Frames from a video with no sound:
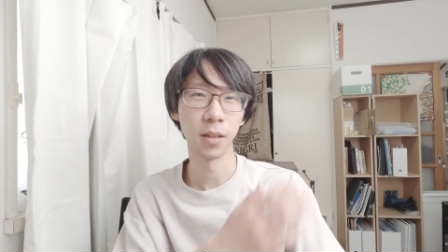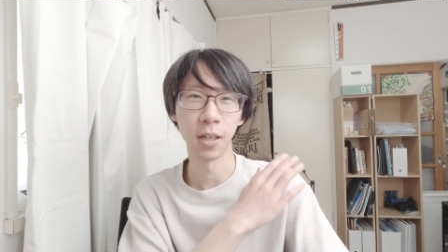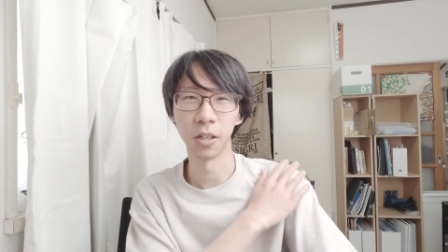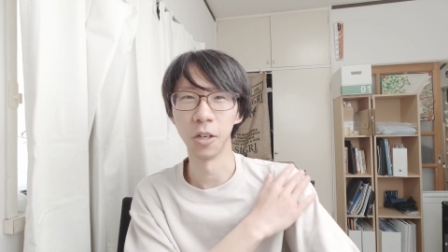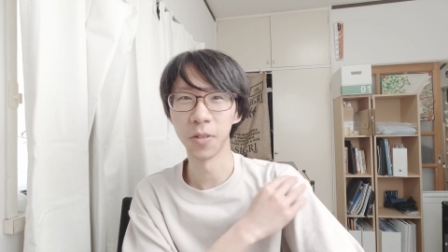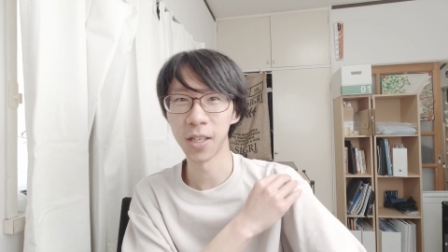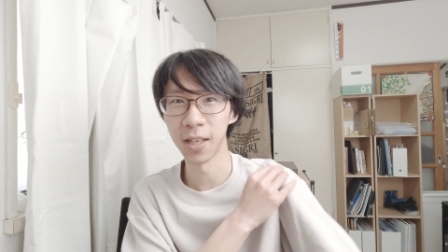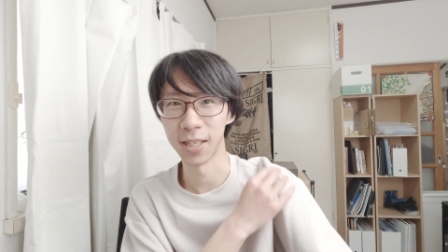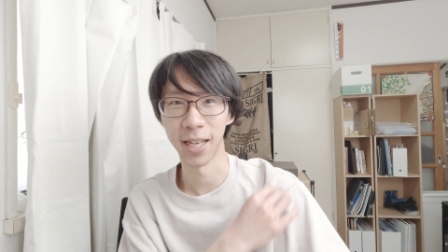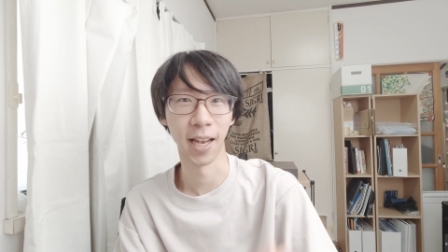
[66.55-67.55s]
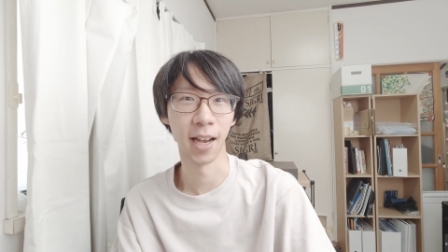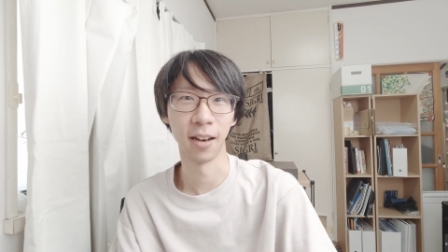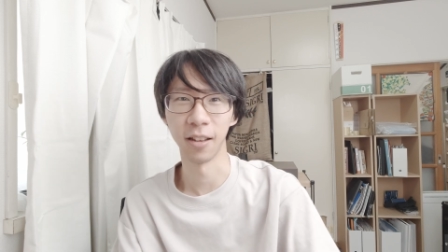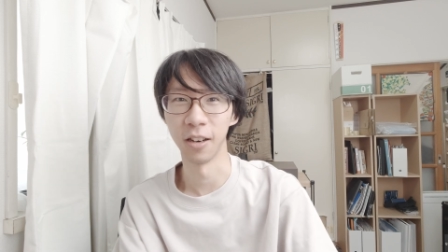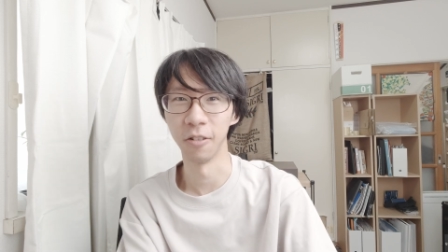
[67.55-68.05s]
The clothes get
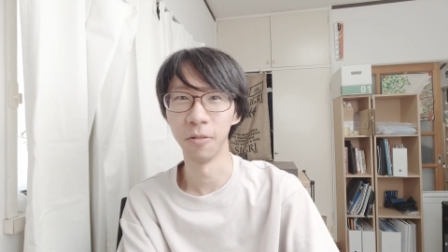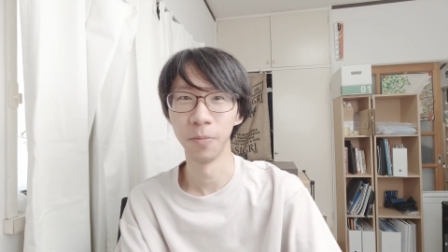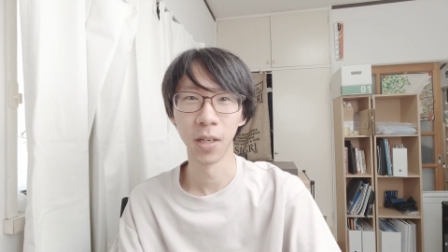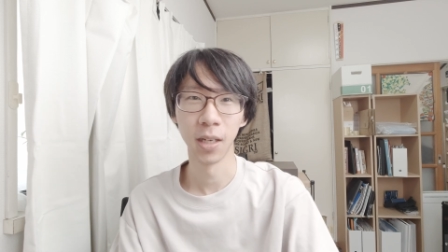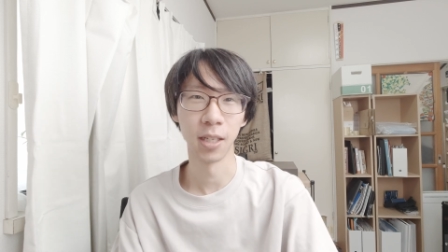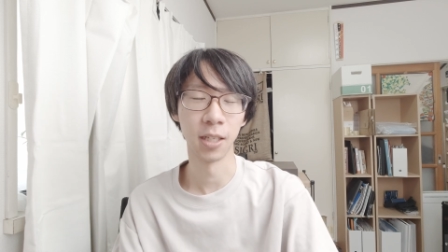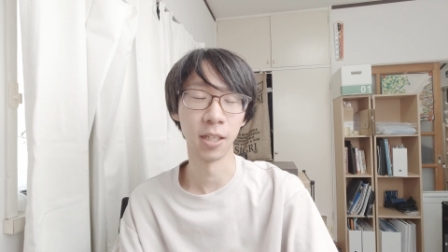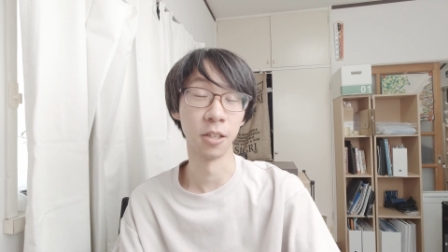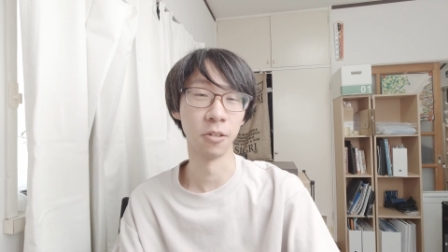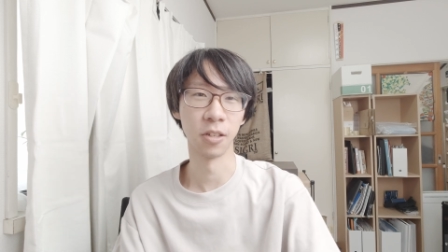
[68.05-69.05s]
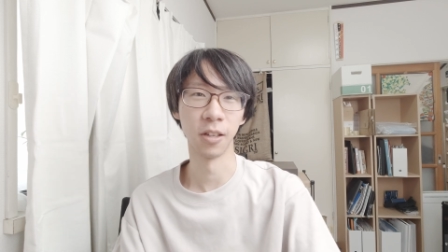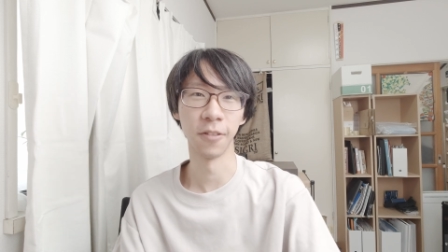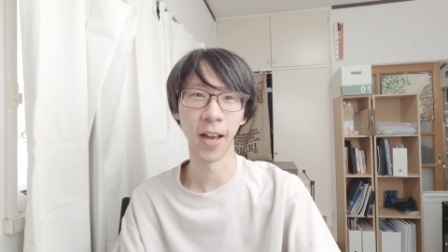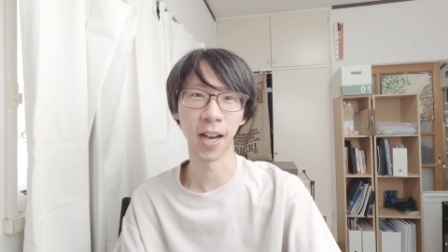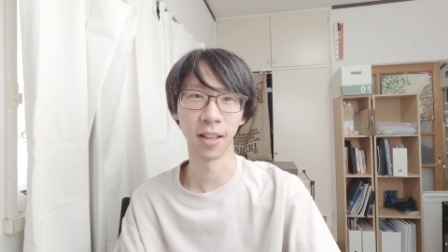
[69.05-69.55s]
tanned, due to
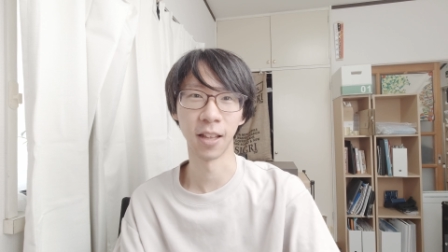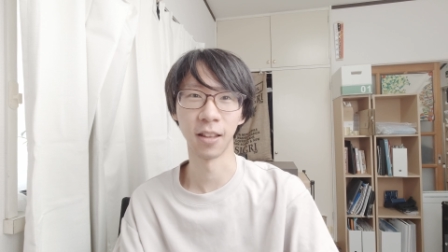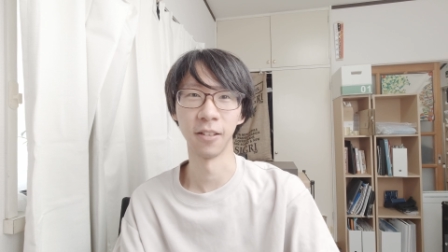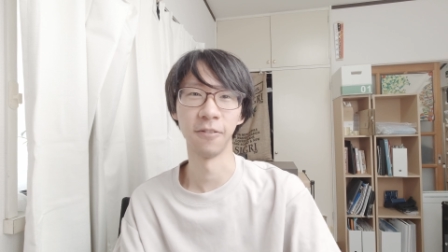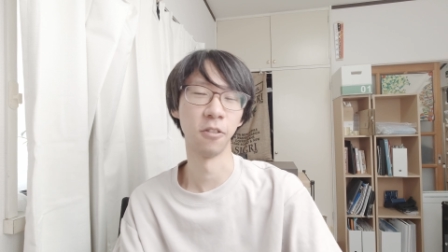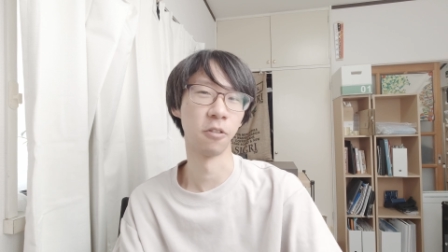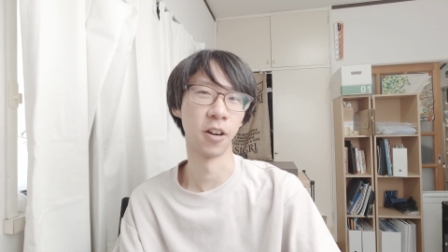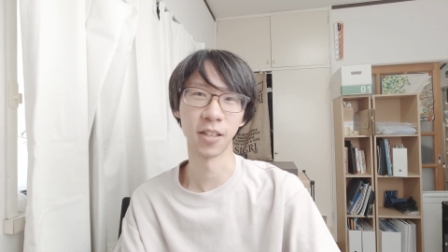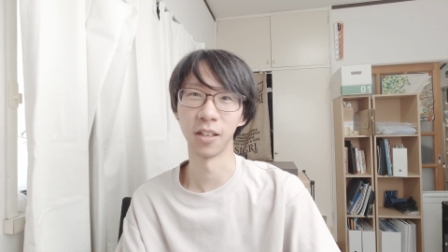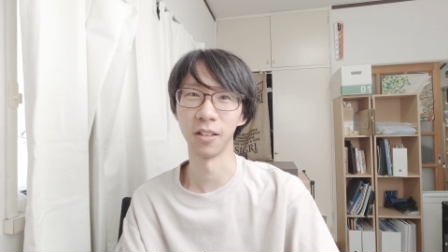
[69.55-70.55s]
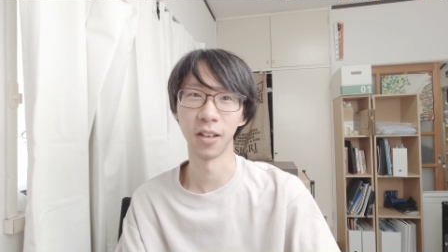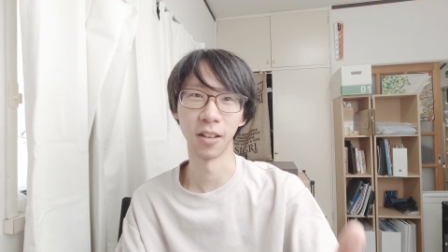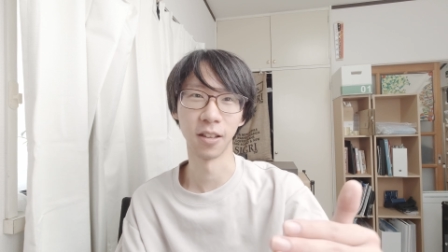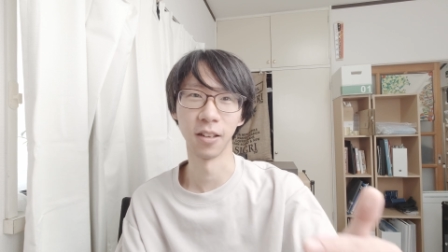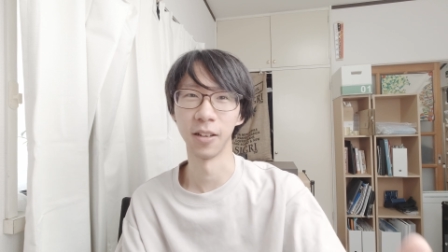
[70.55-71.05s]
the fact that the fluorescent
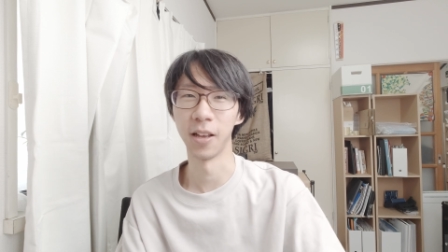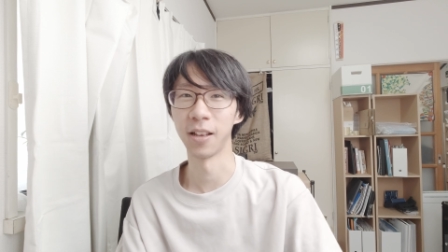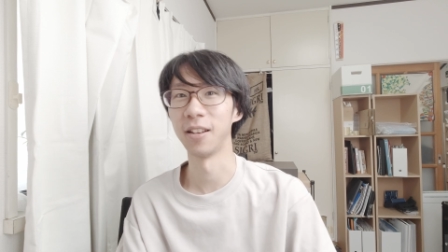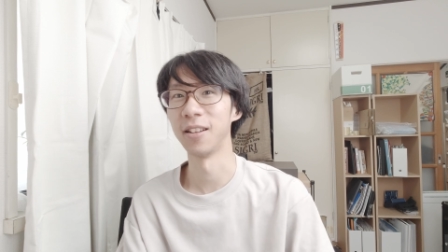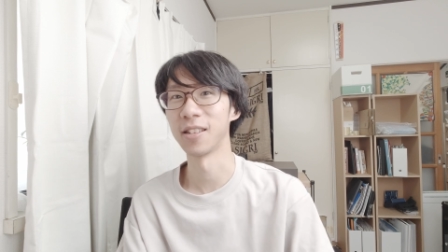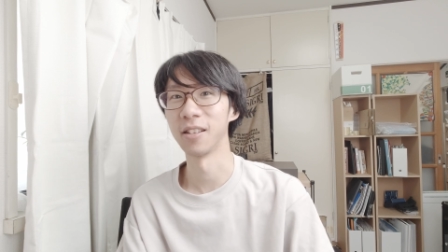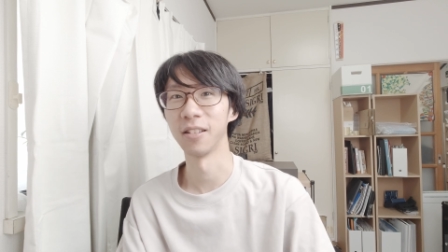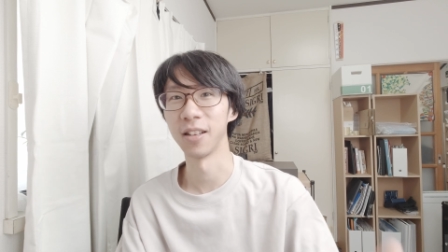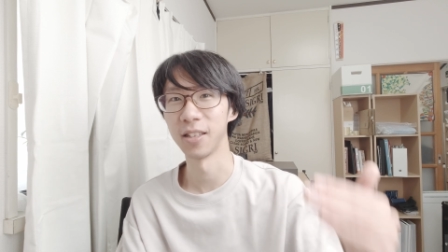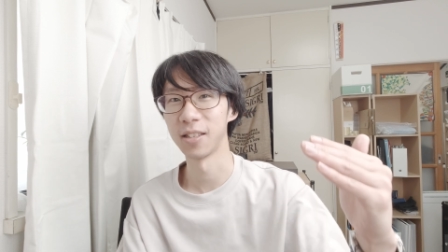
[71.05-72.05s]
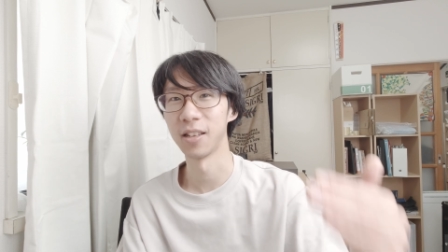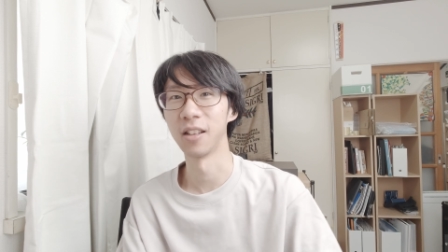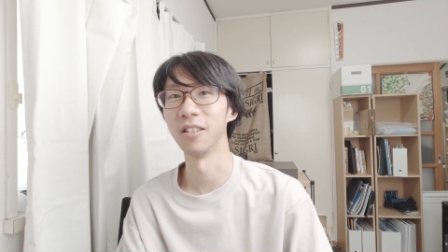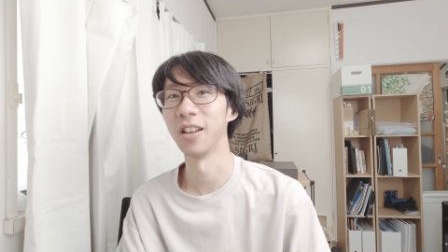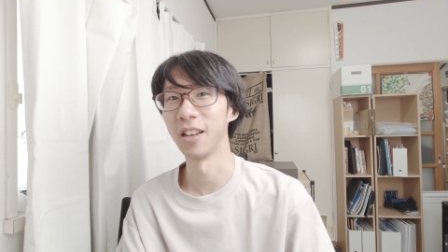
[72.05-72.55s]
light, the incandescent light,
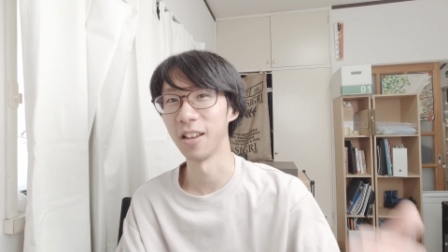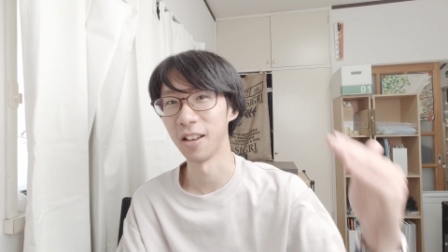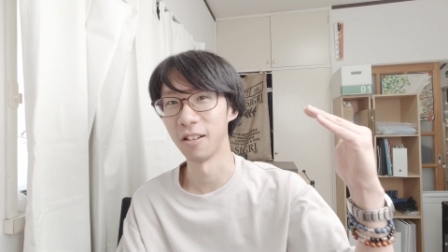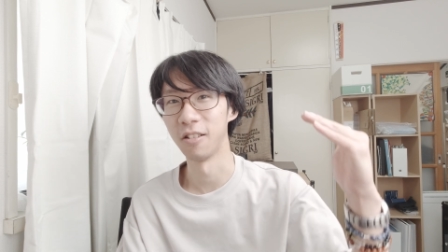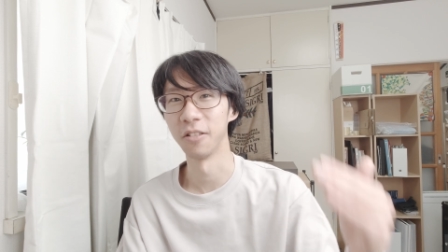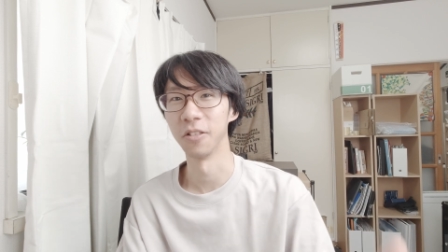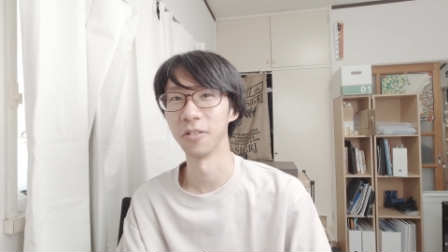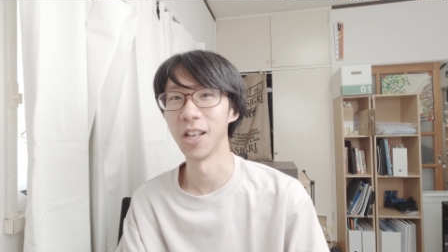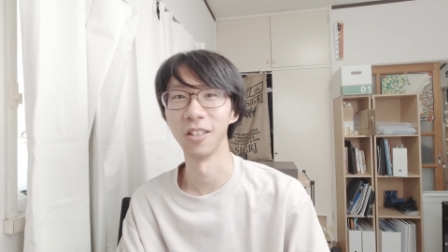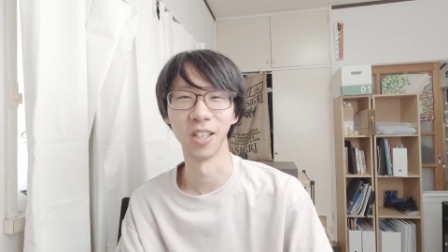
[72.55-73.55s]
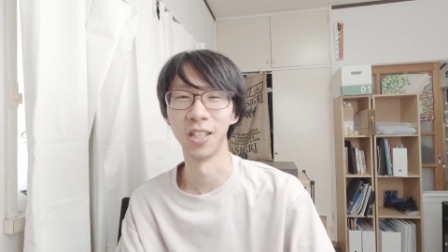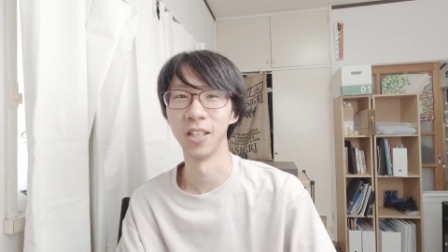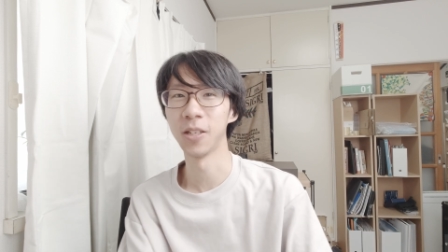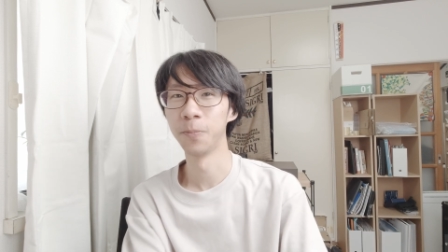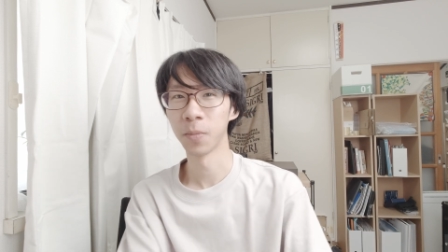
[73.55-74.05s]
sunlight, and all those
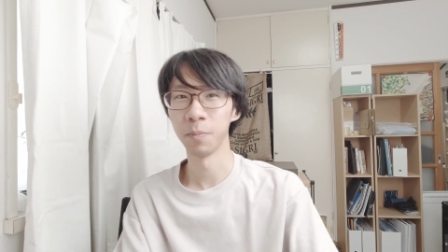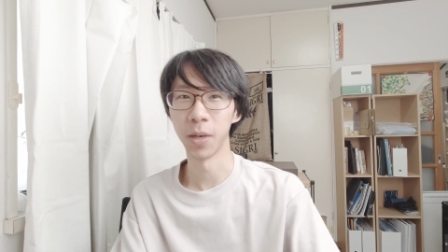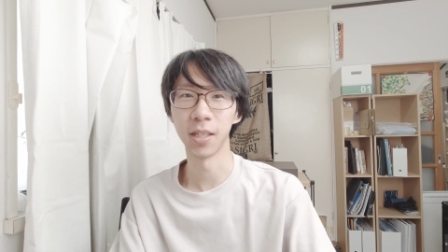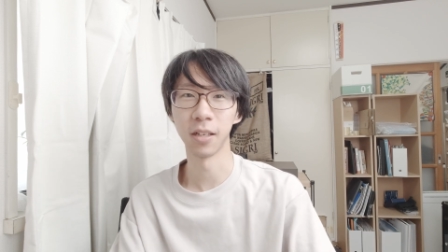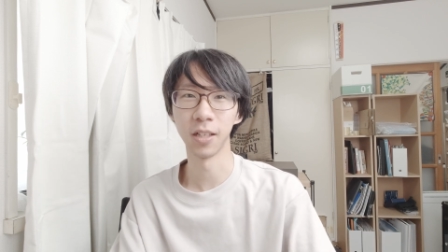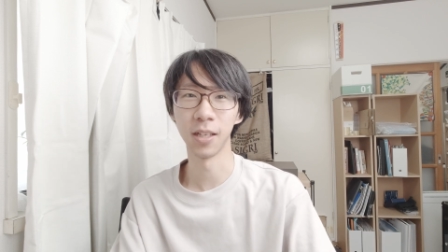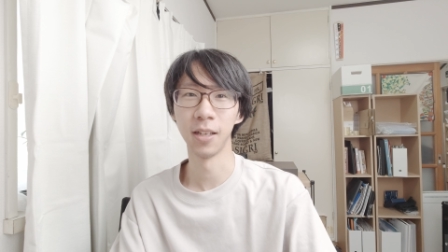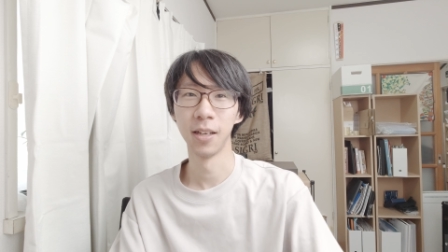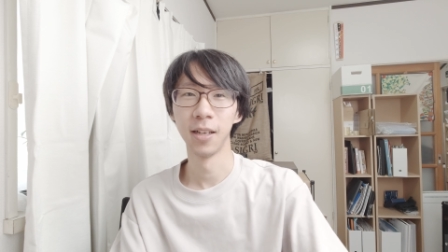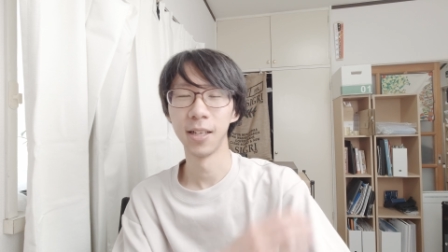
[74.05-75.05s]
LEDs basically